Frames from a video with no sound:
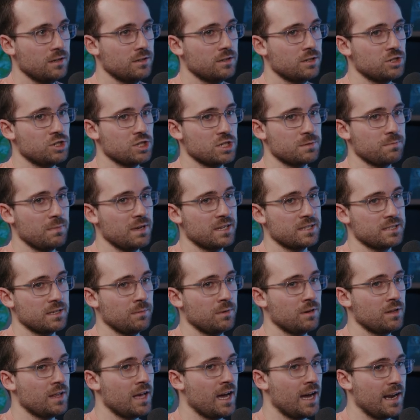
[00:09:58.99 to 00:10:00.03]
to just make
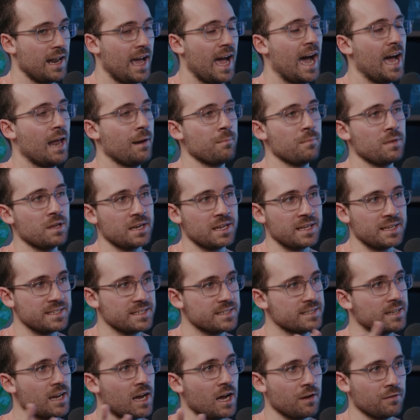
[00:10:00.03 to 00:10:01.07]
some of that admin-y
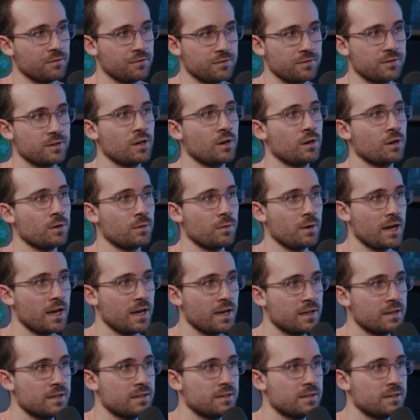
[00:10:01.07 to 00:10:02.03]
stuff go away?